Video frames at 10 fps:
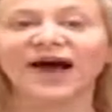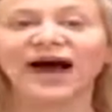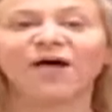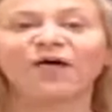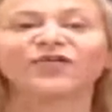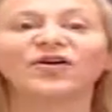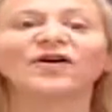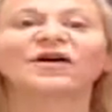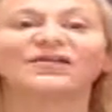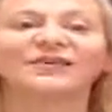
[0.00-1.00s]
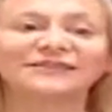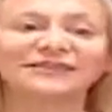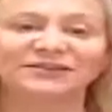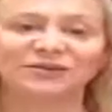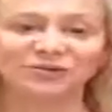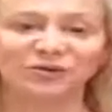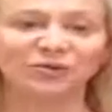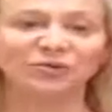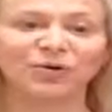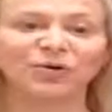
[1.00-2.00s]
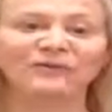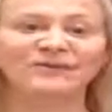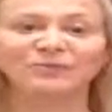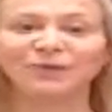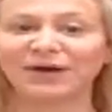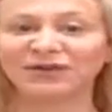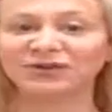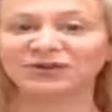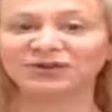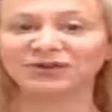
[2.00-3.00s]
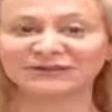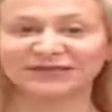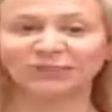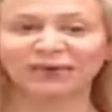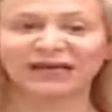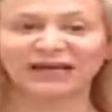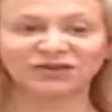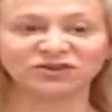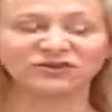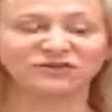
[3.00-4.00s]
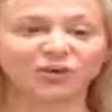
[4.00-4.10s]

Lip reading: However, this individual who wrote into me mentioned two separate issues.